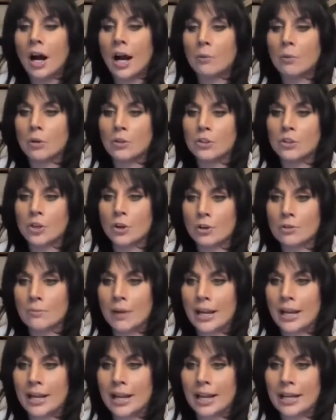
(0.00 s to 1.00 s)
I will
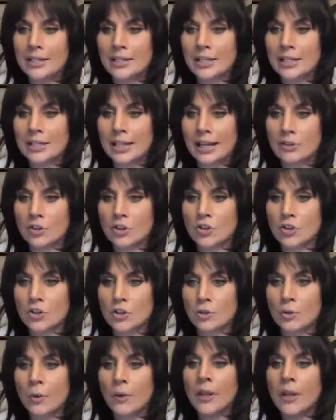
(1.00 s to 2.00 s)
turn my hand
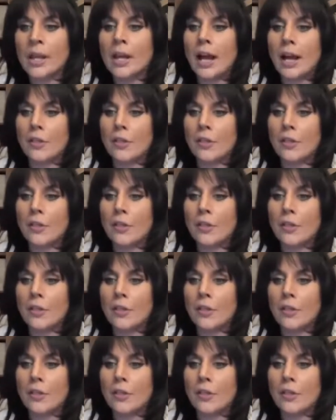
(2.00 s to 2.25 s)
against you